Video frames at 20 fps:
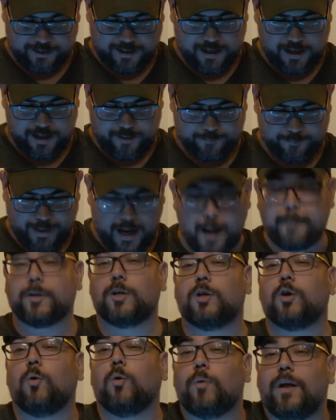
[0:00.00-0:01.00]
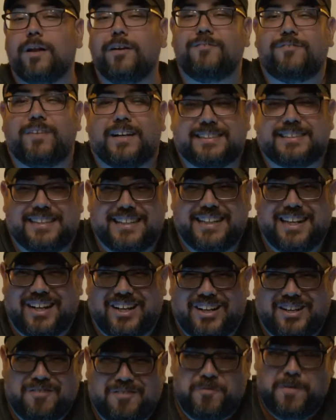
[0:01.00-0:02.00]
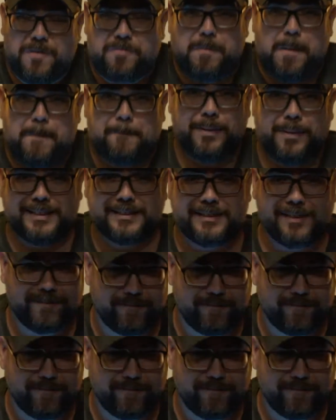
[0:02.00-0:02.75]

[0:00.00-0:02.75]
I'm going to go run and fix it with my busted